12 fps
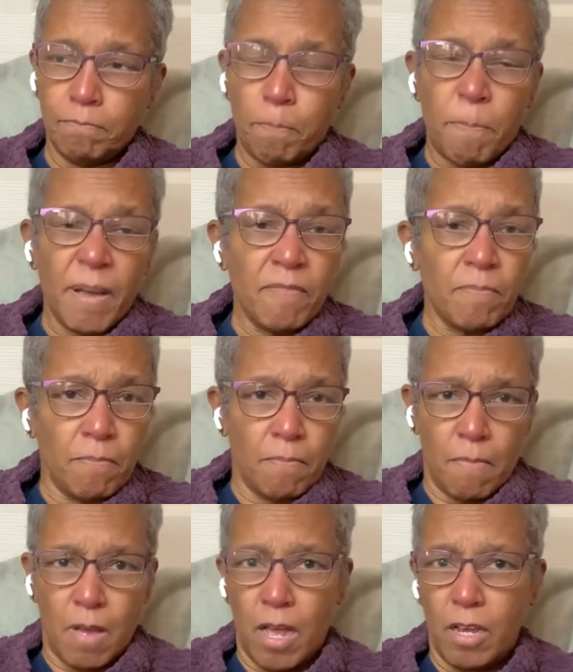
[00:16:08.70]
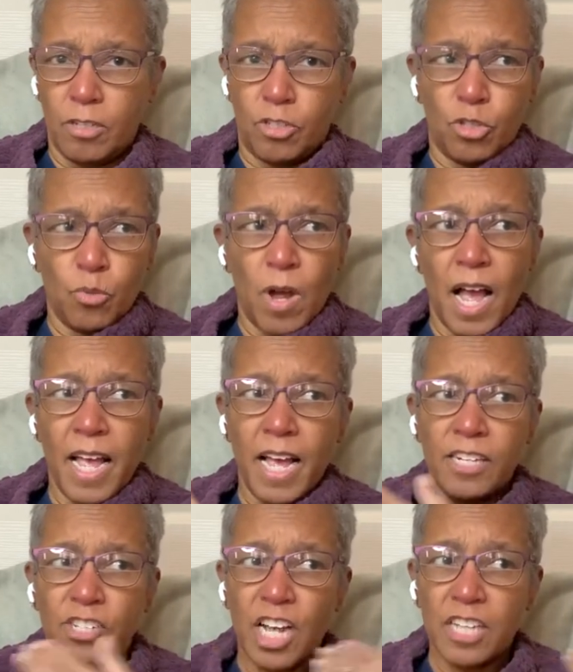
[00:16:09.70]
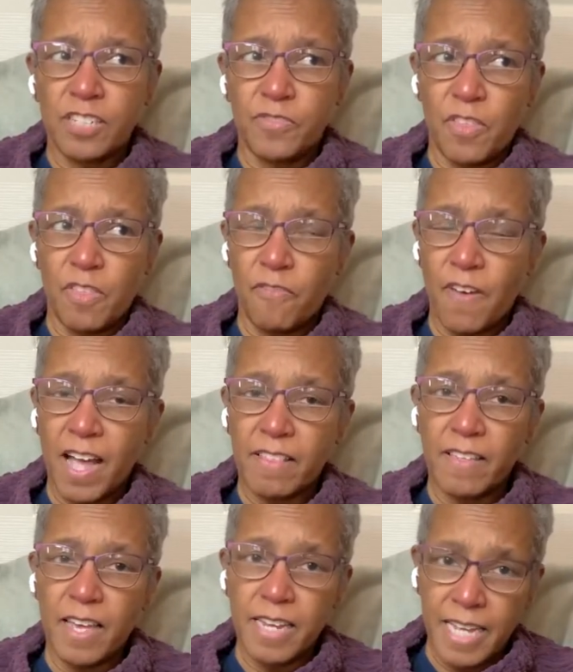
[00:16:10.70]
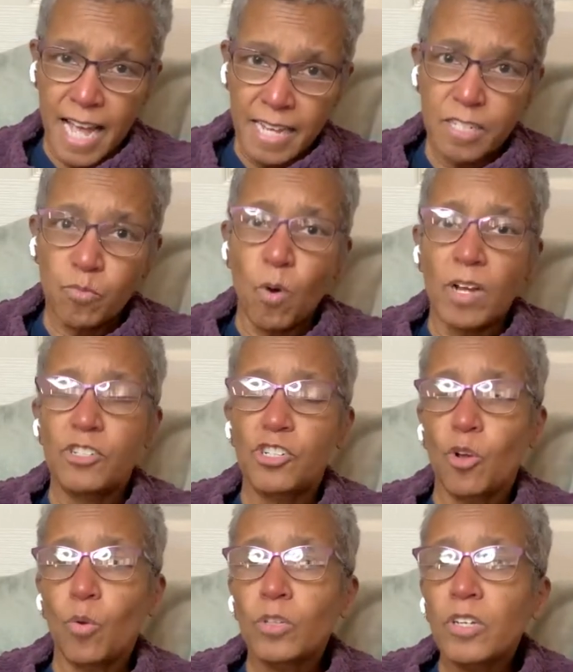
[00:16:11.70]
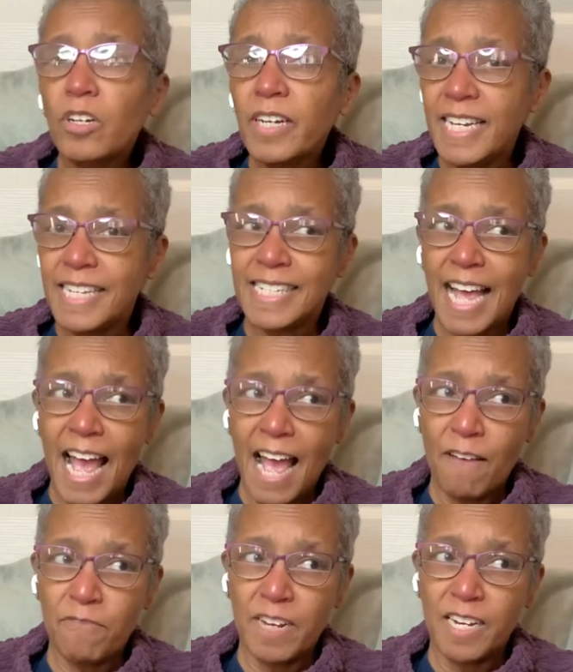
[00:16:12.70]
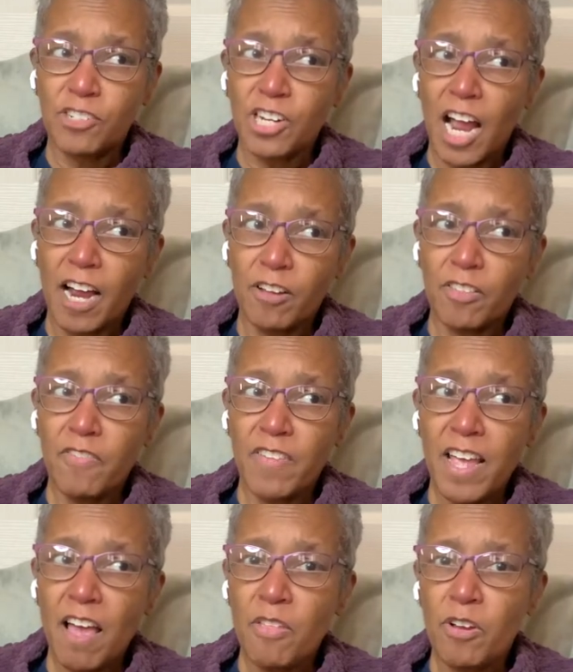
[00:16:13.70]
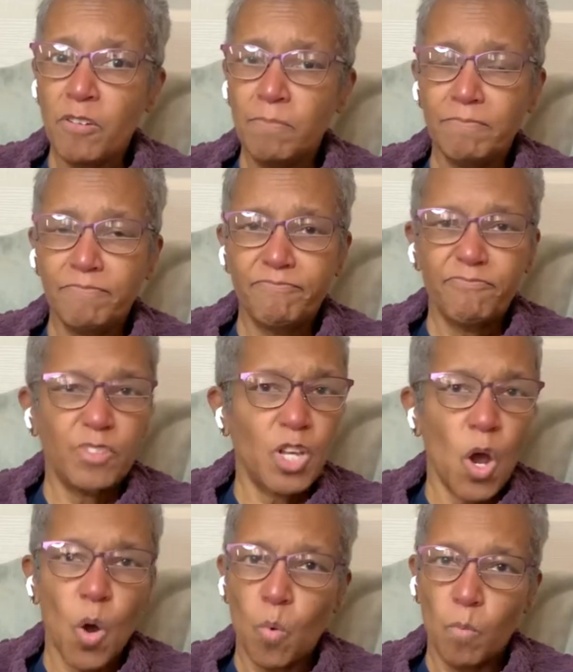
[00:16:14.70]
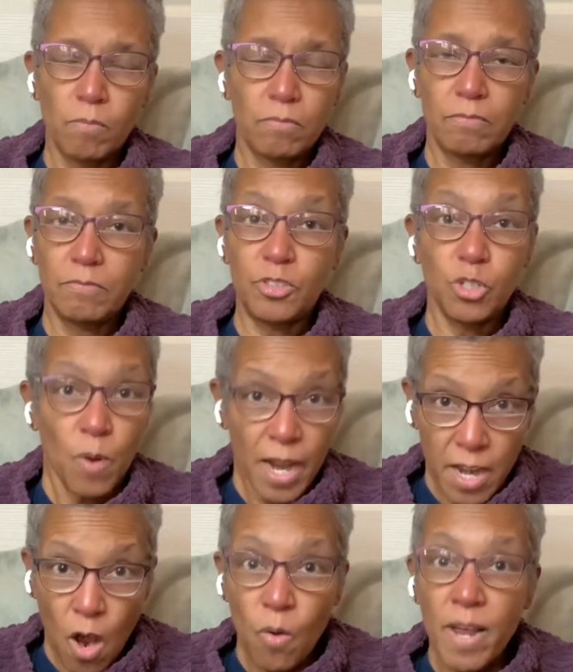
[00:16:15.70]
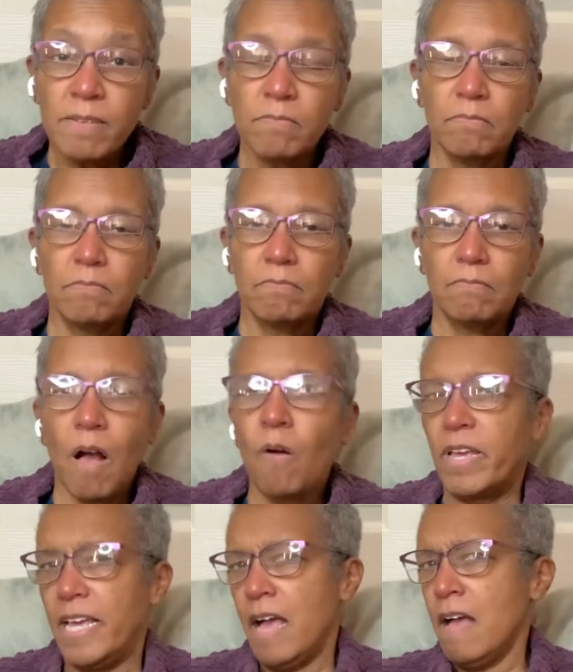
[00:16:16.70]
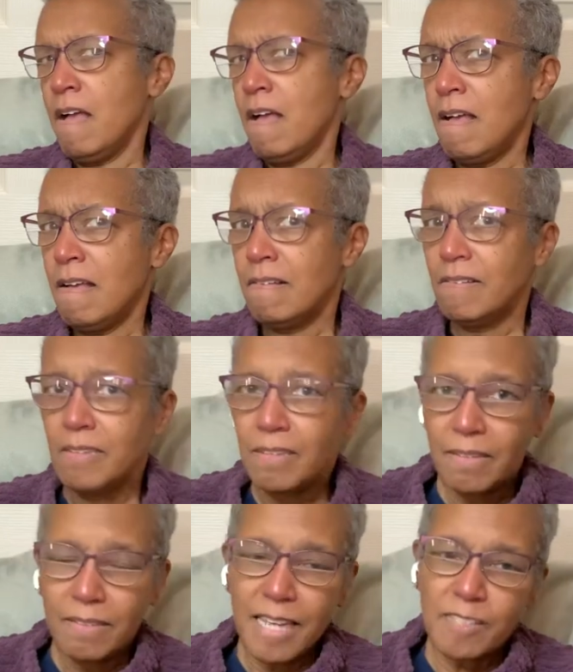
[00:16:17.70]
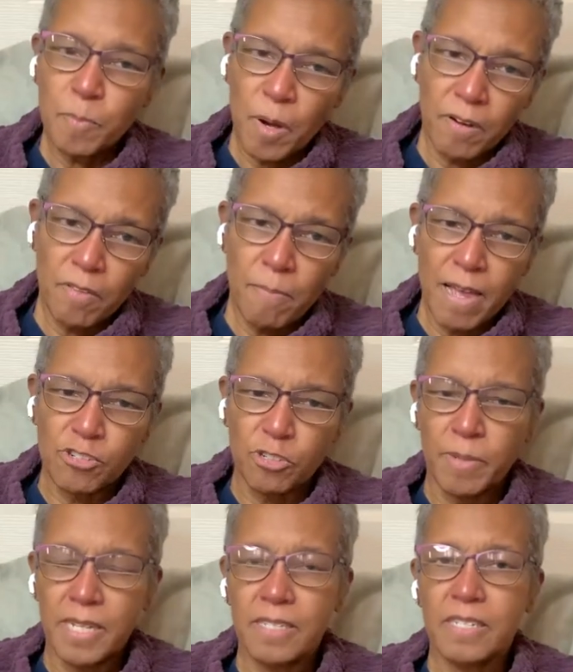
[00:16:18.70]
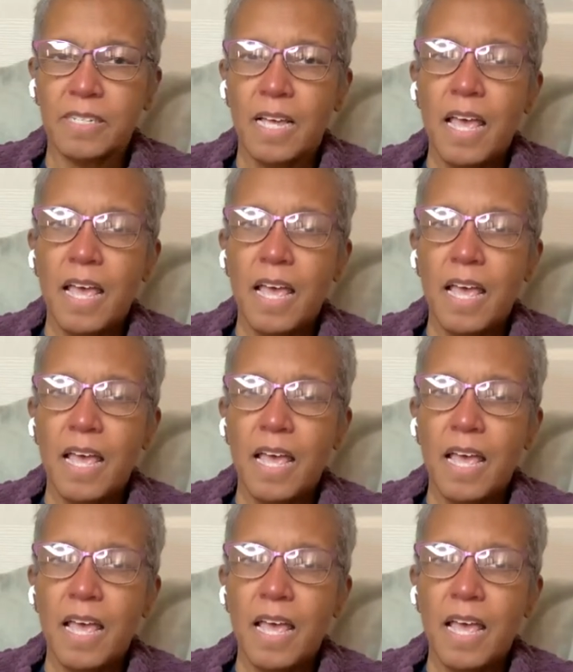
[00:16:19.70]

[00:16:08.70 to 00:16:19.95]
But do I adjust for the fact that, yes, one shoulder is a half an inch higher than the other? No. Do I know it? Oh, yeah. That's part of the measurements.